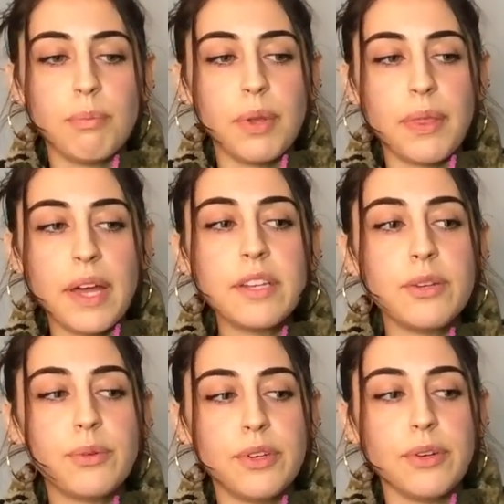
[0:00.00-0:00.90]
but then
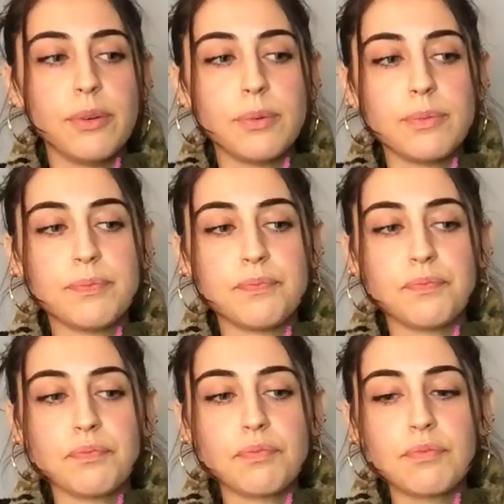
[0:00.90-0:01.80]
you do.
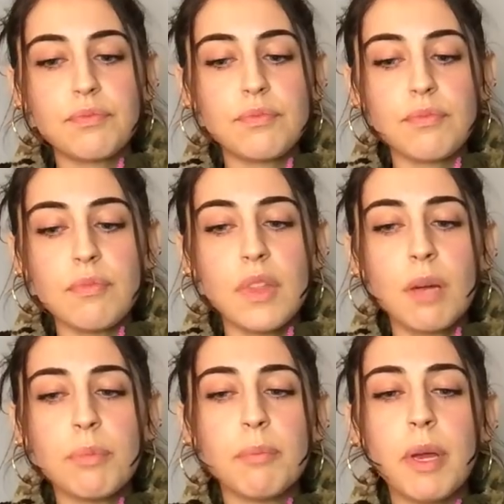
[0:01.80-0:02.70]

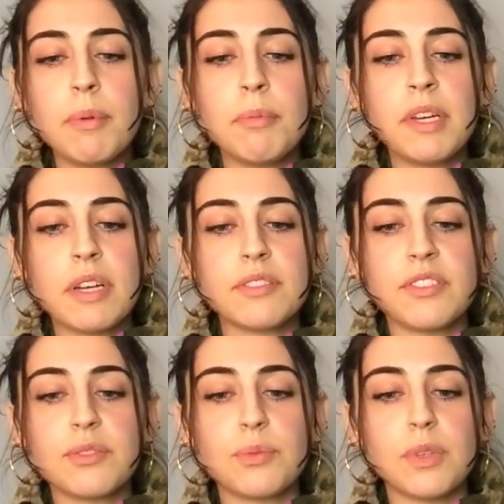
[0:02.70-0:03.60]
But maybe because
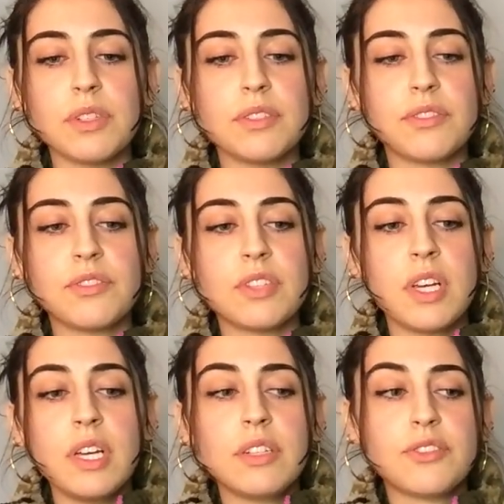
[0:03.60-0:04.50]
this was
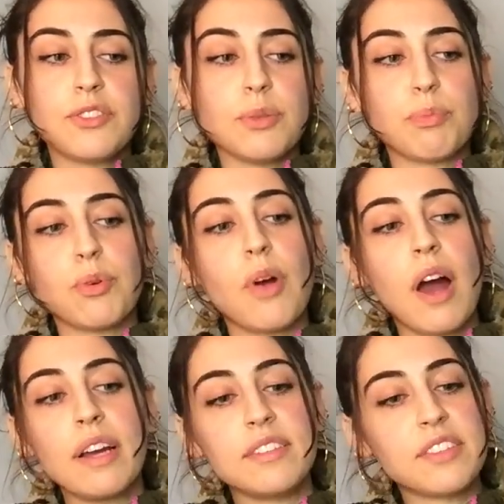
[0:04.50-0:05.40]

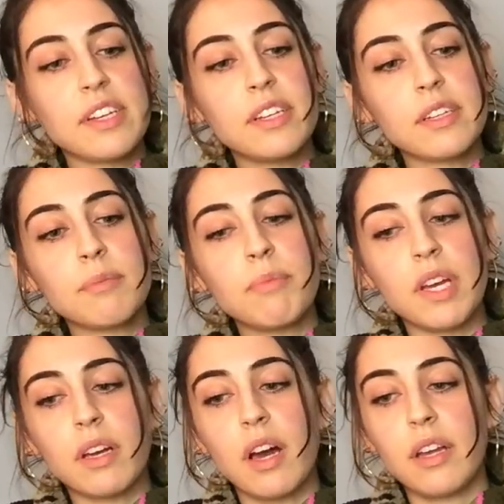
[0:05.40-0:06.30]
surprising,
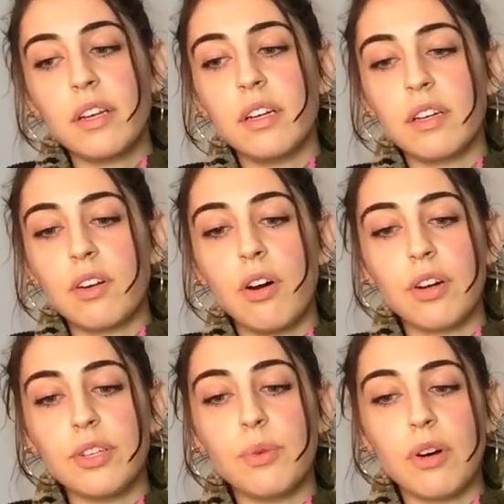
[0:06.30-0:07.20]
it kind of
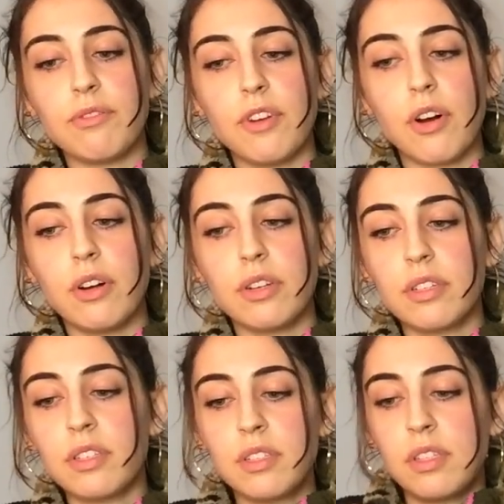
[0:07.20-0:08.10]
caught you off
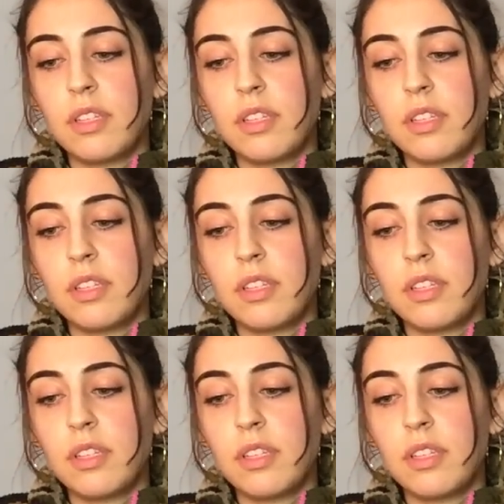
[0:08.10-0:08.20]
guard.